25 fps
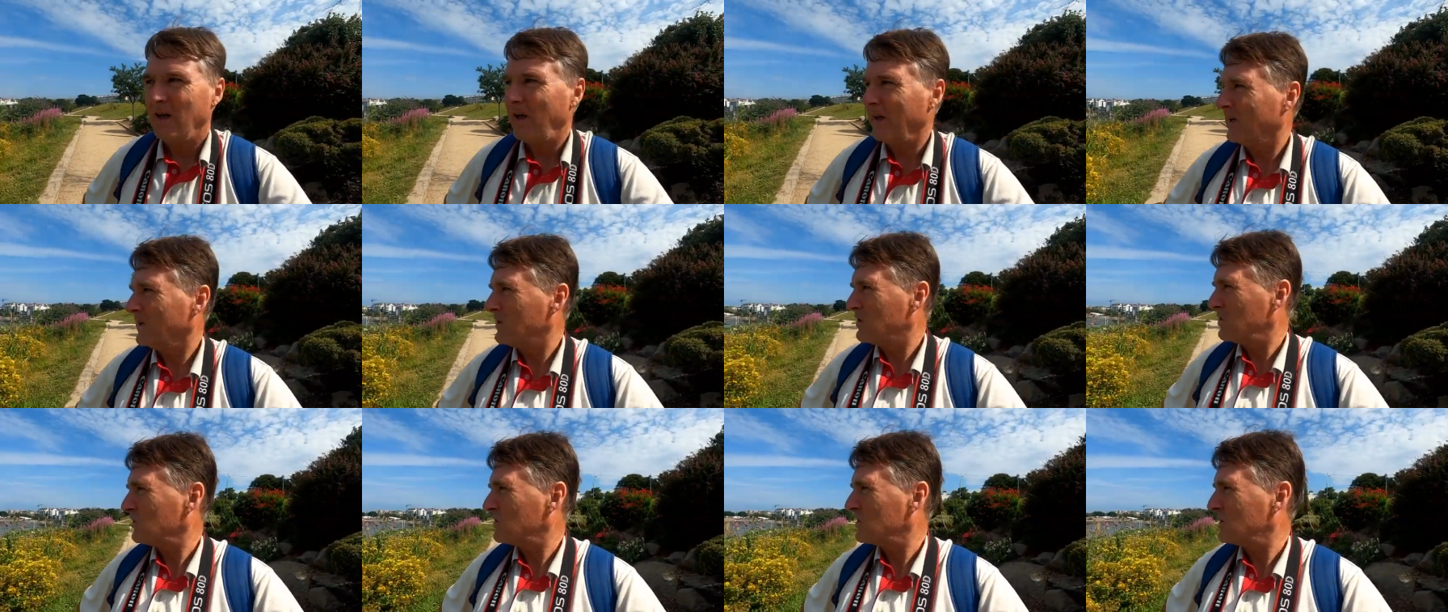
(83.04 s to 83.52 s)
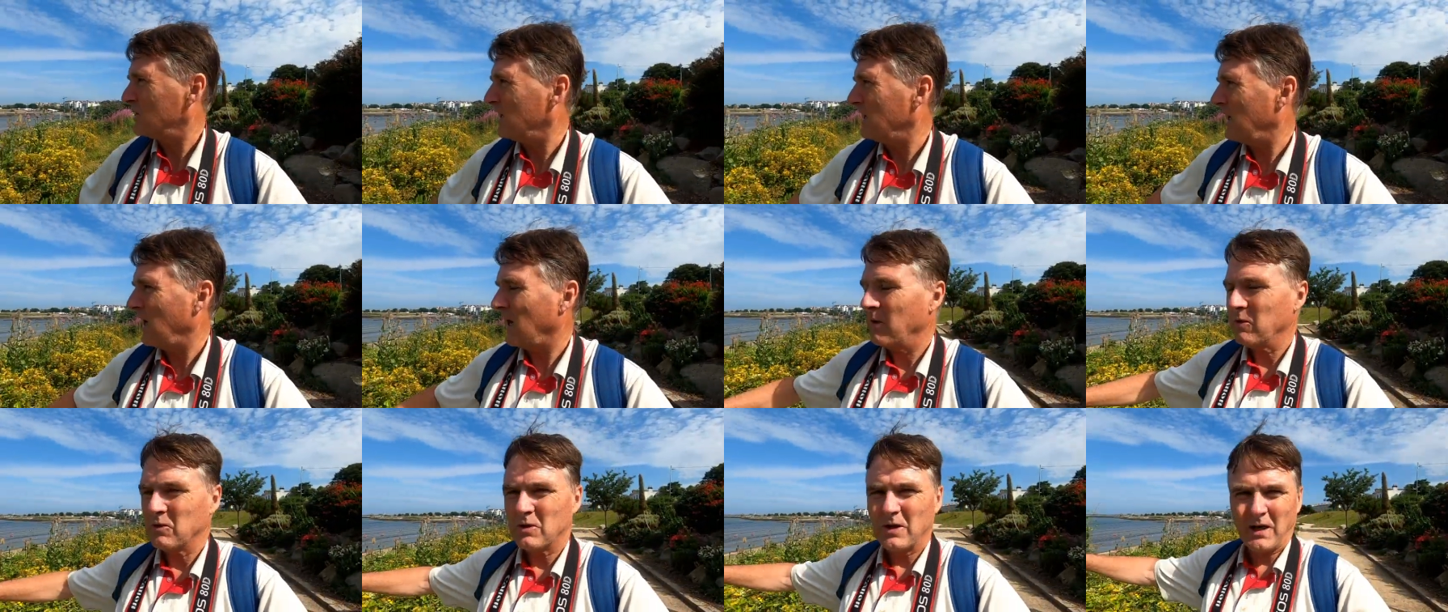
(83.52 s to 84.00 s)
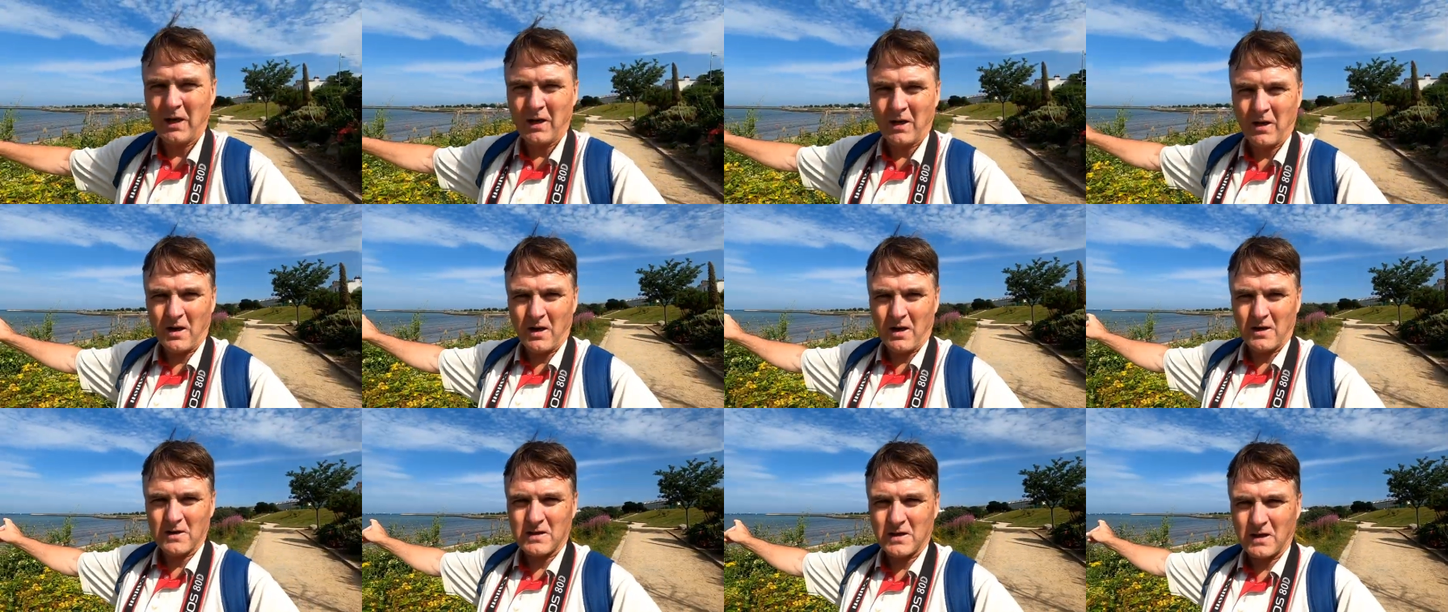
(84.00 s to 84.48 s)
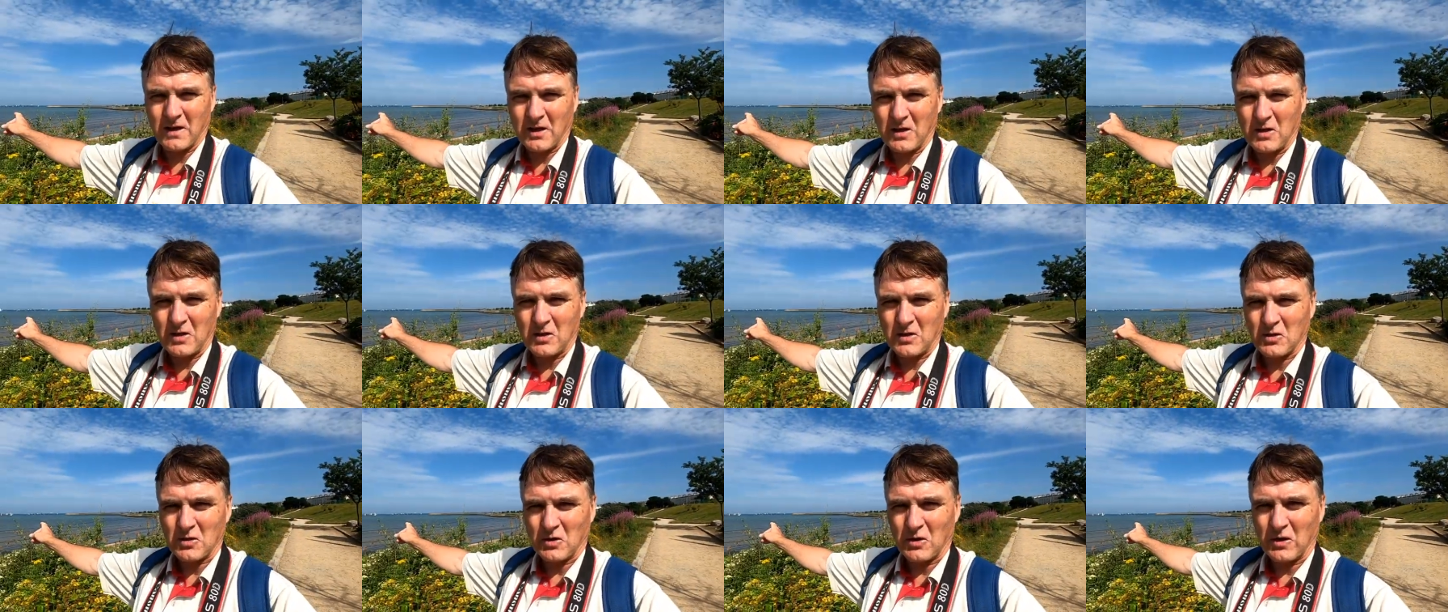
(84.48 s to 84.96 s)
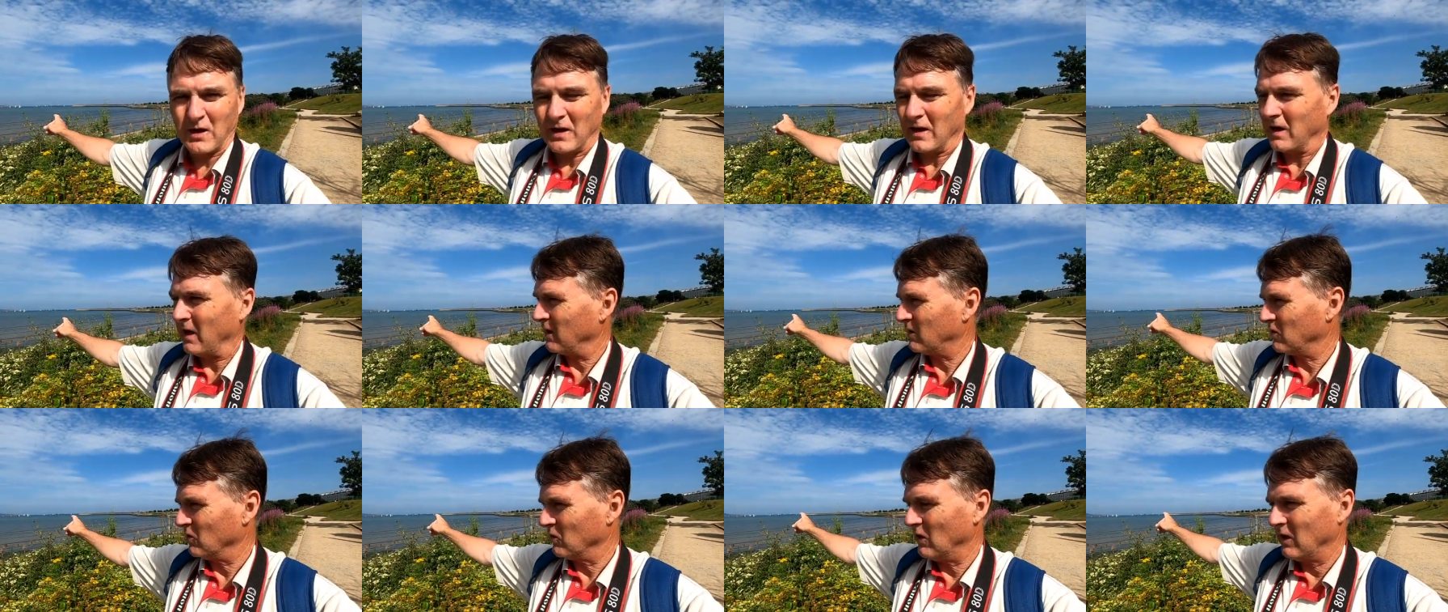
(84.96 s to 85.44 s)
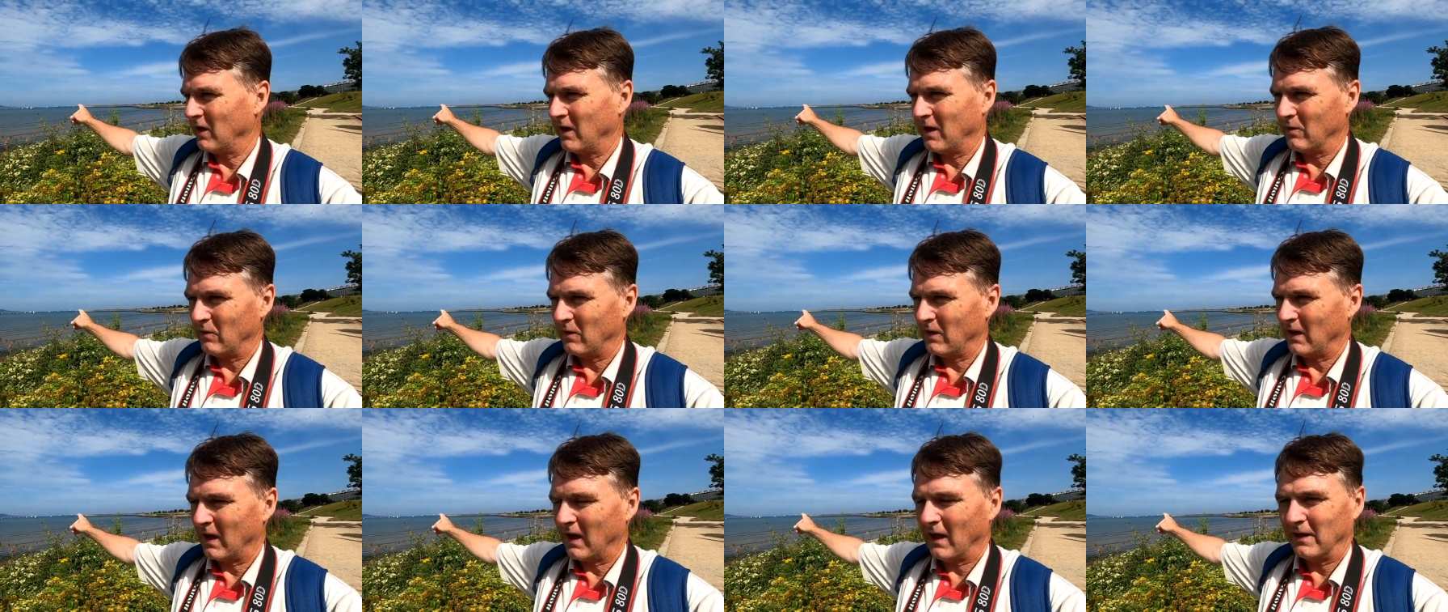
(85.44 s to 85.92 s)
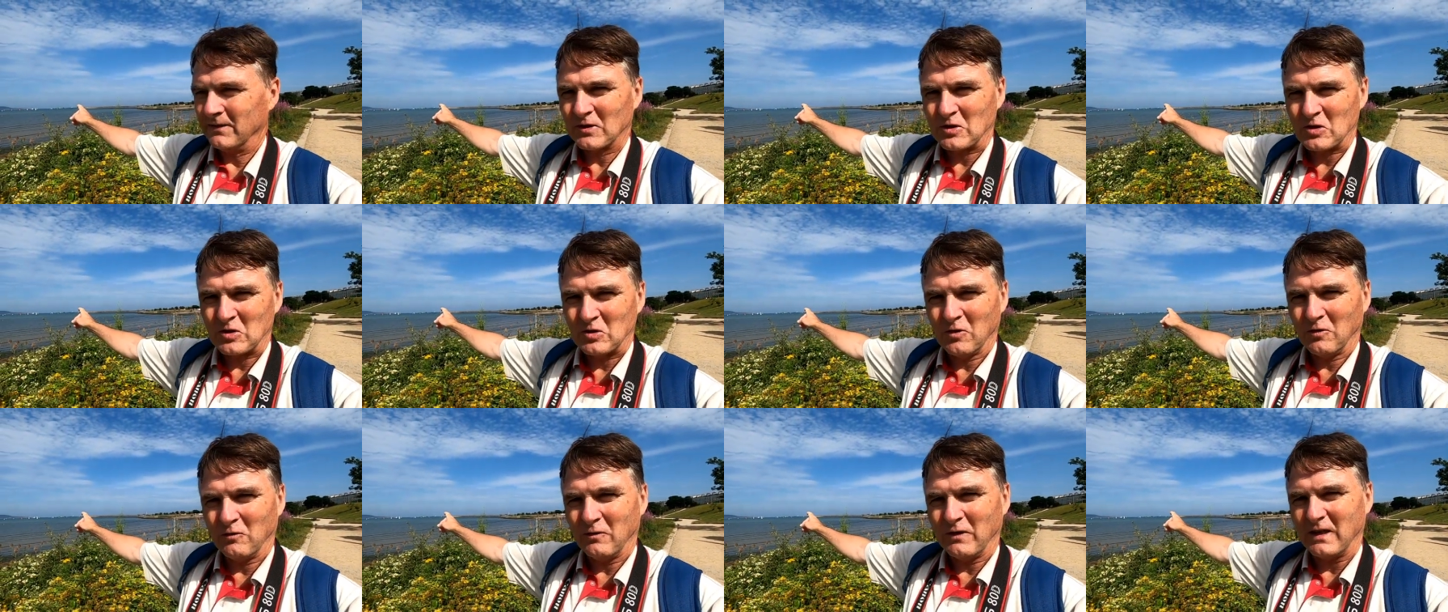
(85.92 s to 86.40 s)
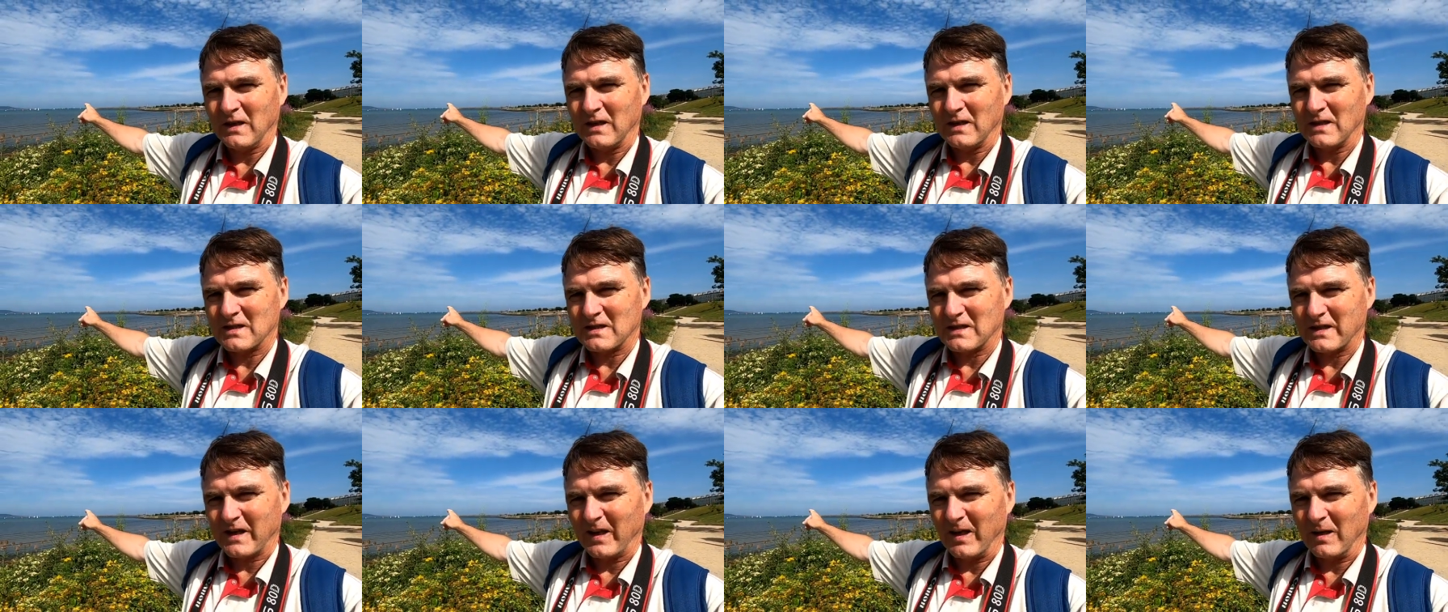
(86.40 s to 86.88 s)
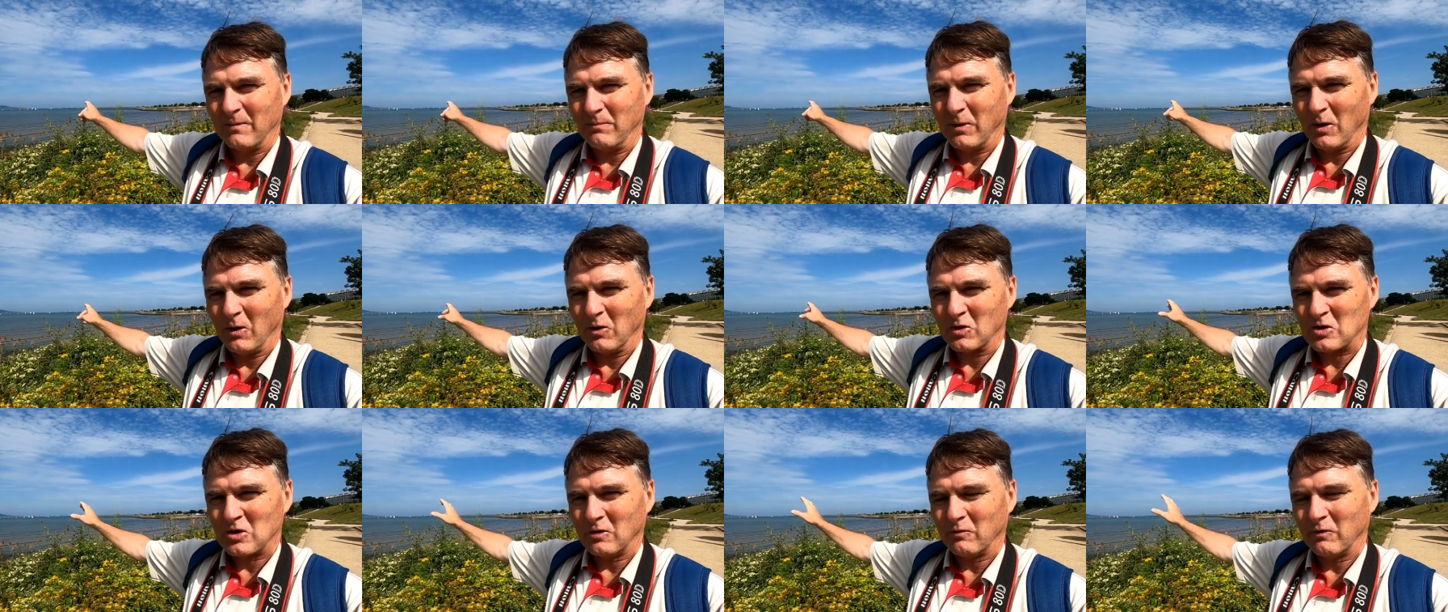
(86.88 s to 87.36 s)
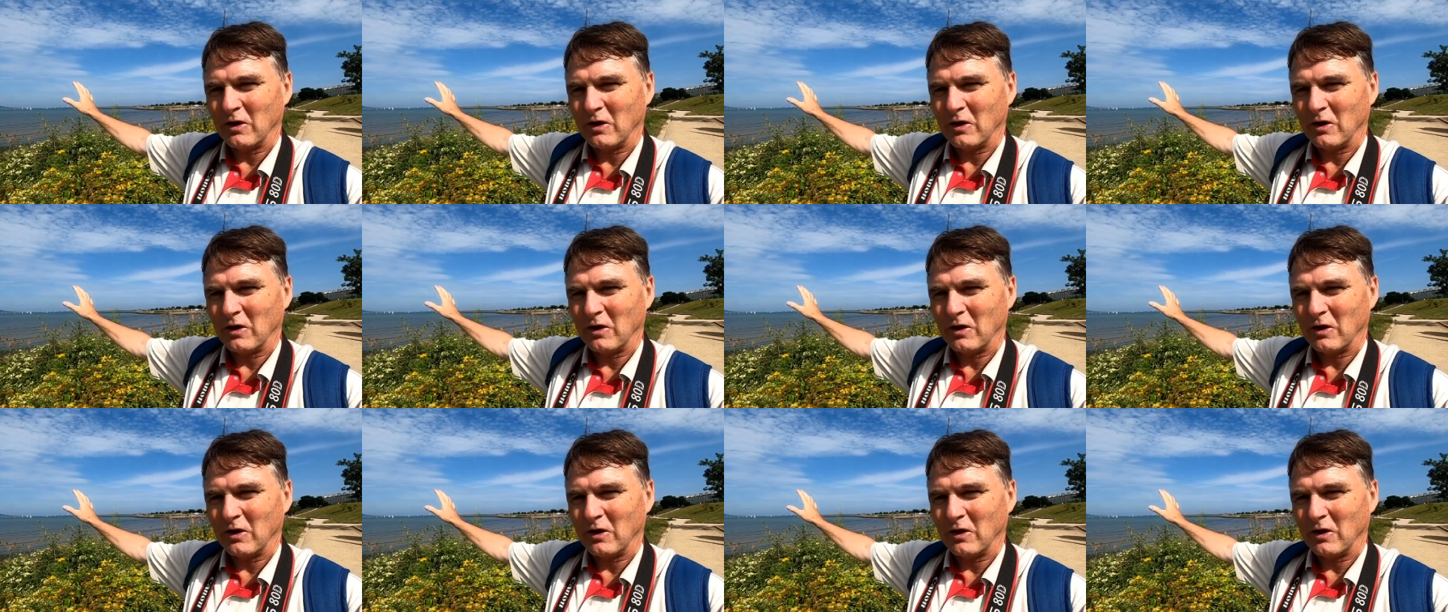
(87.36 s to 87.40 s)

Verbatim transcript: you can just see out here onto Dun Dún Laoghaire and those lovely sailing boats,